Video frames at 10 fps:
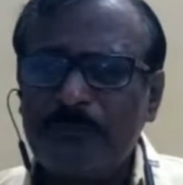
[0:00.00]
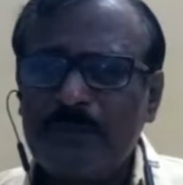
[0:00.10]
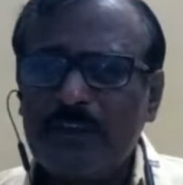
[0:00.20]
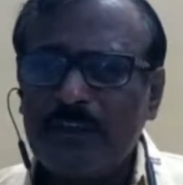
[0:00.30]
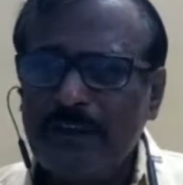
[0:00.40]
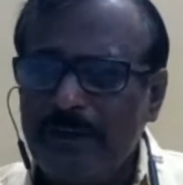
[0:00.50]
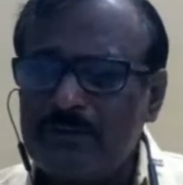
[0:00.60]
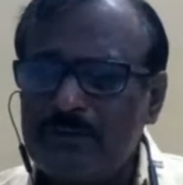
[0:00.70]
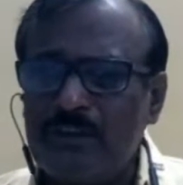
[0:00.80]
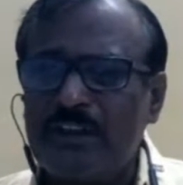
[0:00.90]
in such
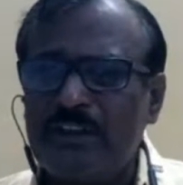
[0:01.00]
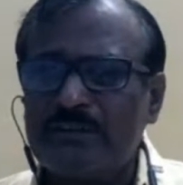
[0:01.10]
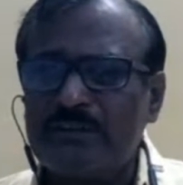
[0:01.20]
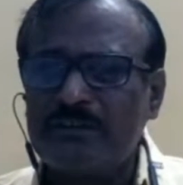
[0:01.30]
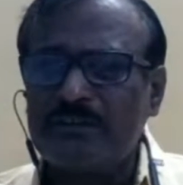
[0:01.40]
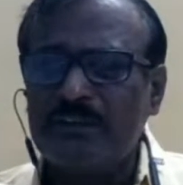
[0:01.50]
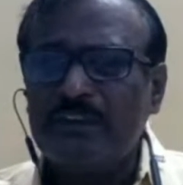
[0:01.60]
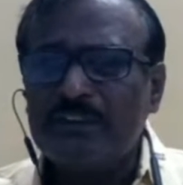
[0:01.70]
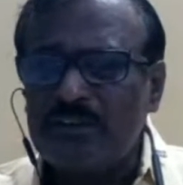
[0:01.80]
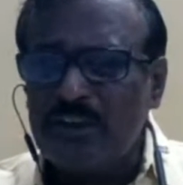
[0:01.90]
case,
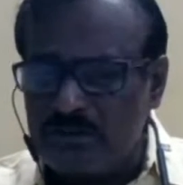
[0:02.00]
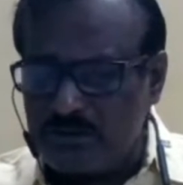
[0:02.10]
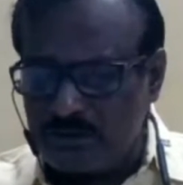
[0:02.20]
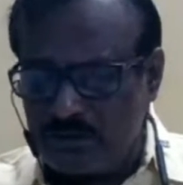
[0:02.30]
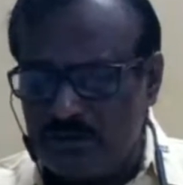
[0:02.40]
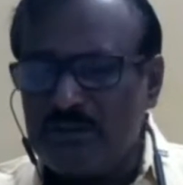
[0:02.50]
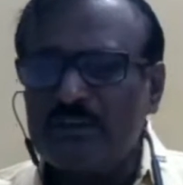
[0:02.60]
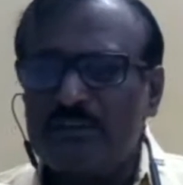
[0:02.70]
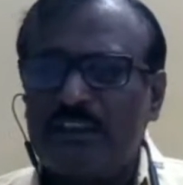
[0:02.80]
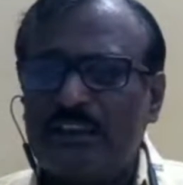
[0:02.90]
such
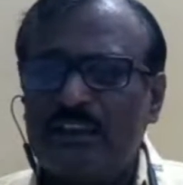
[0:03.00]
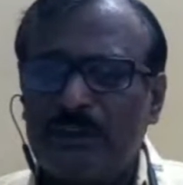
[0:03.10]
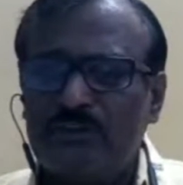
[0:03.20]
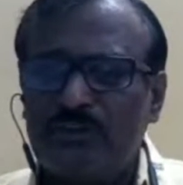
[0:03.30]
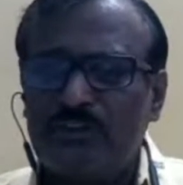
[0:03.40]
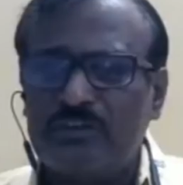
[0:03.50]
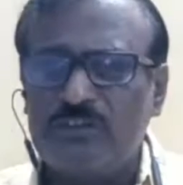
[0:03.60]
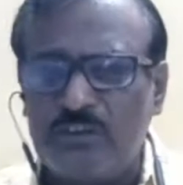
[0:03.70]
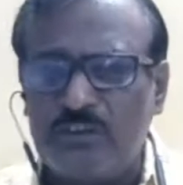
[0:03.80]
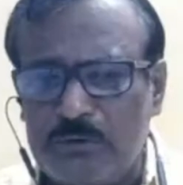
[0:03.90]
satisfaction is not
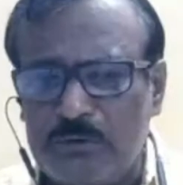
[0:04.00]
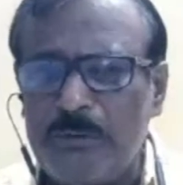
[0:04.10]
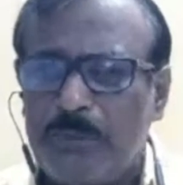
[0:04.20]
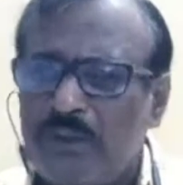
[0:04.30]
required, but